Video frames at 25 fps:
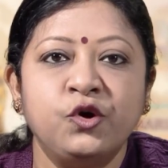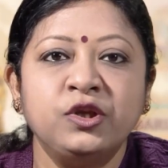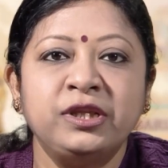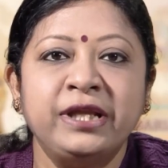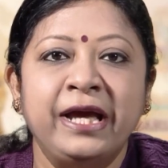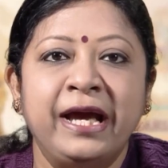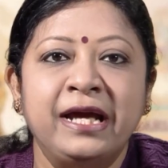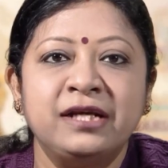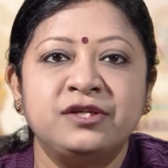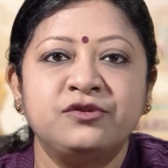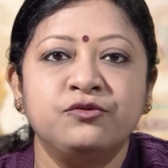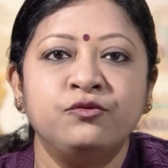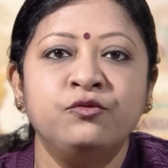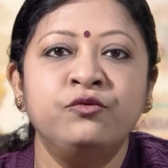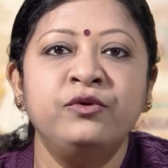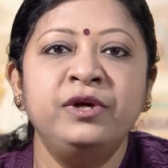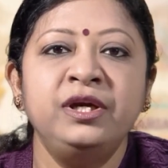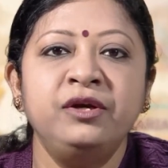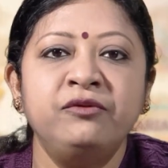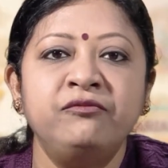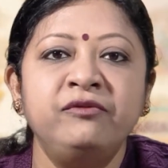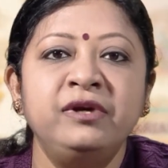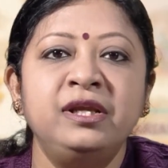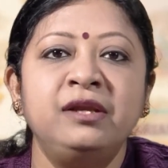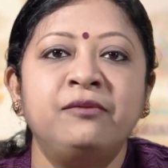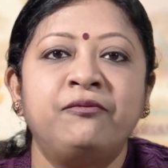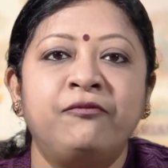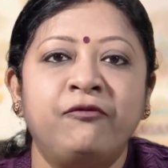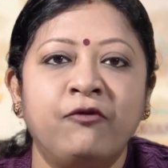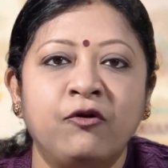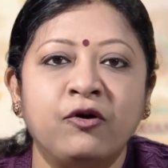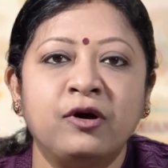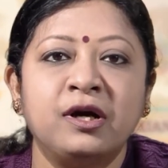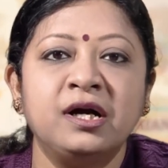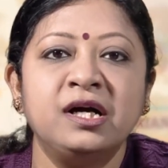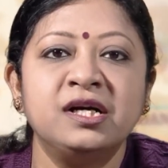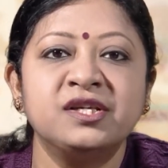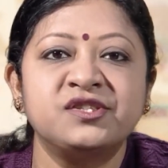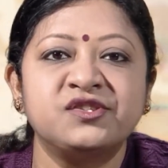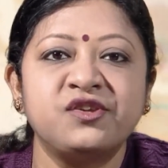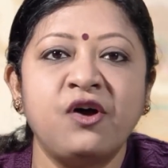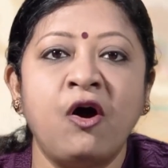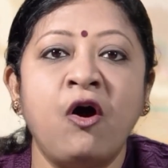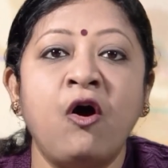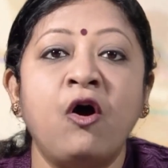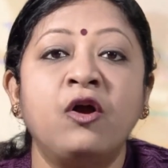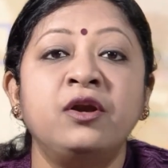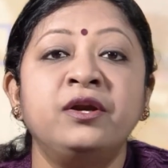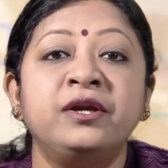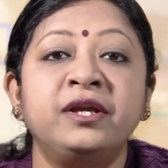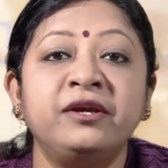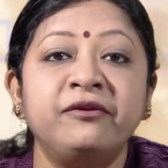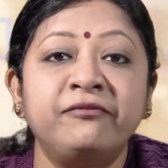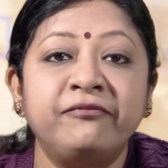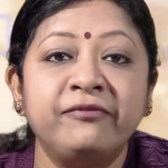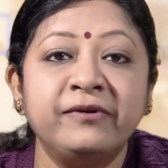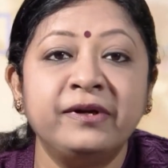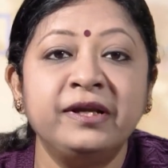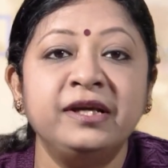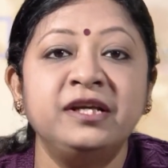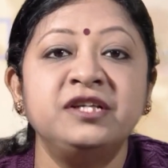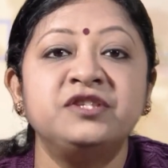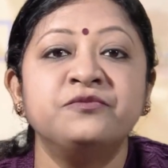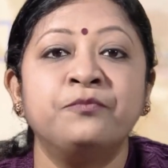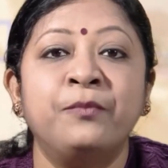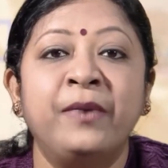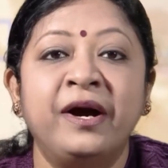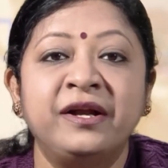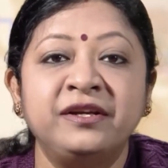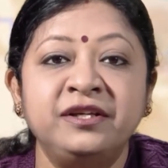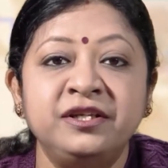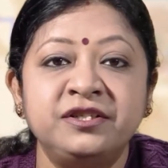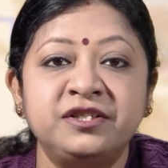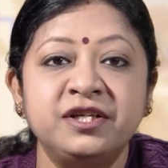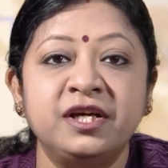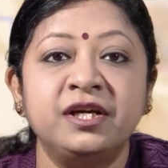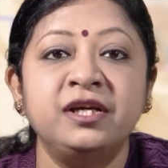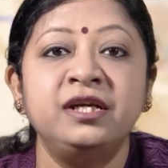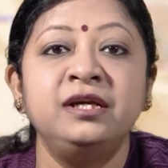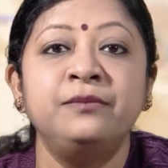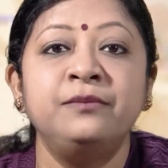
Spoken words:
that we will focus on different monetary